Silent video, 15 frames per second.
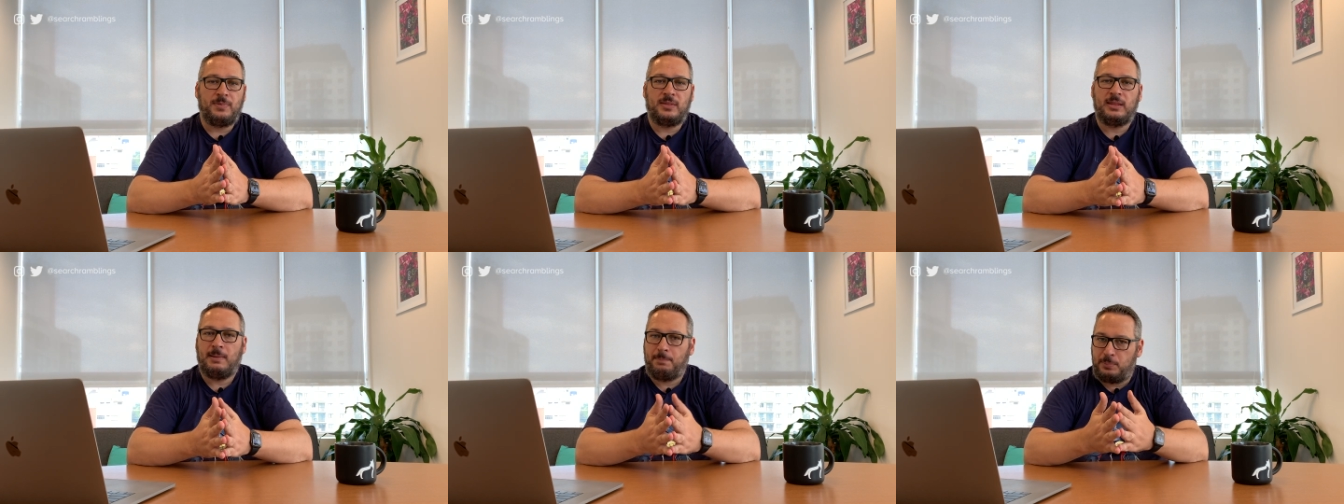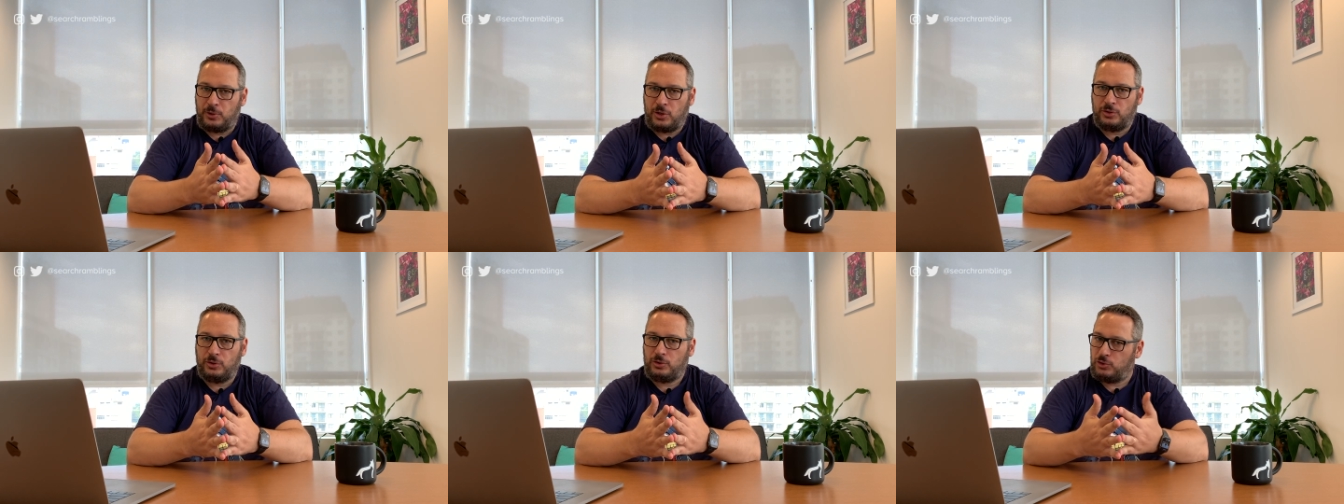the
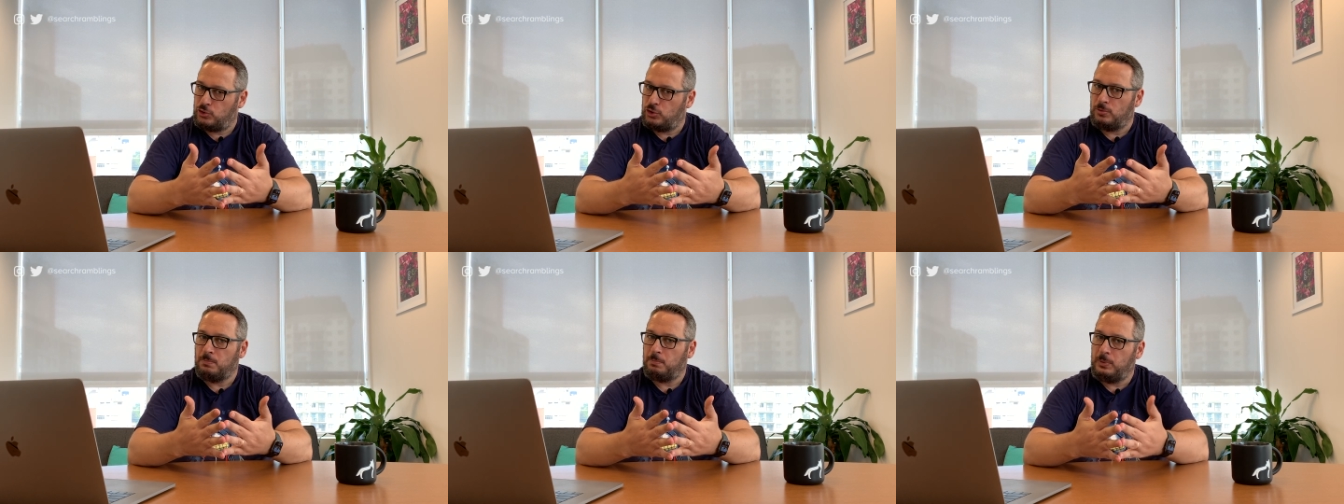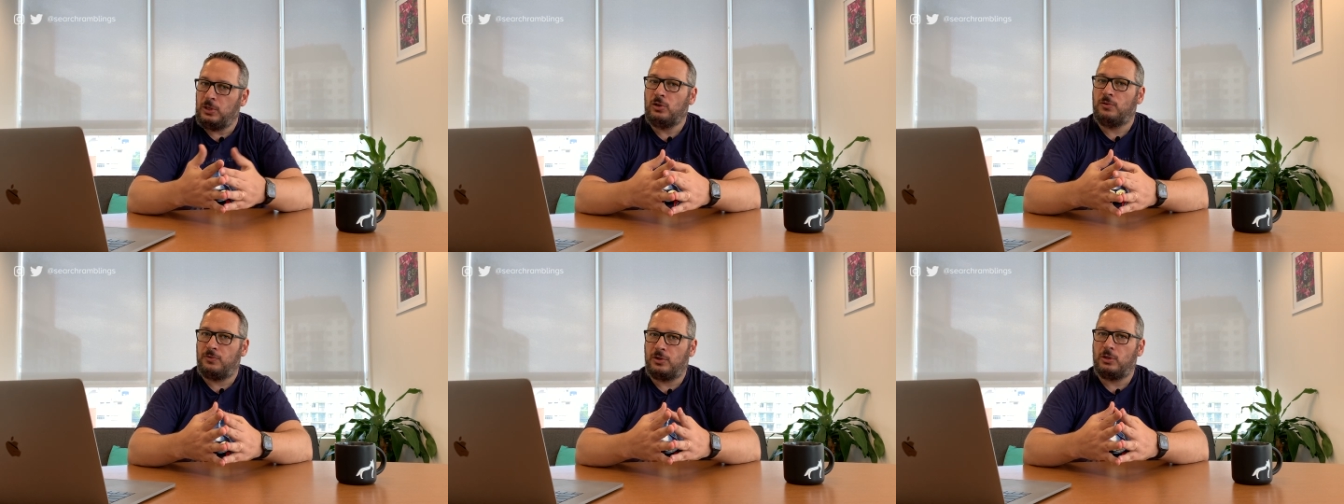product shouldn't
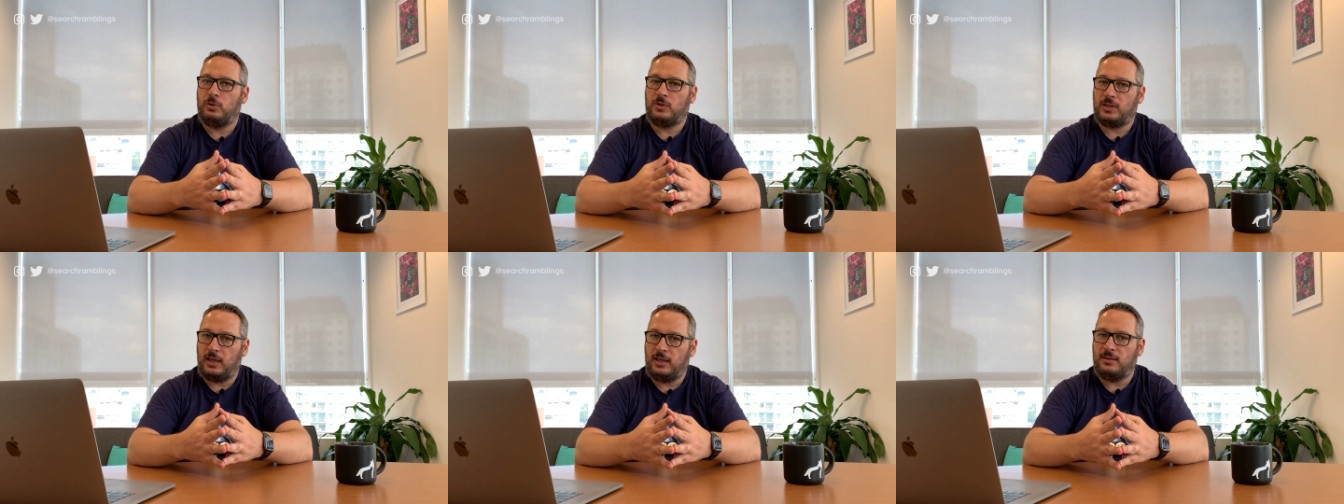be overlooked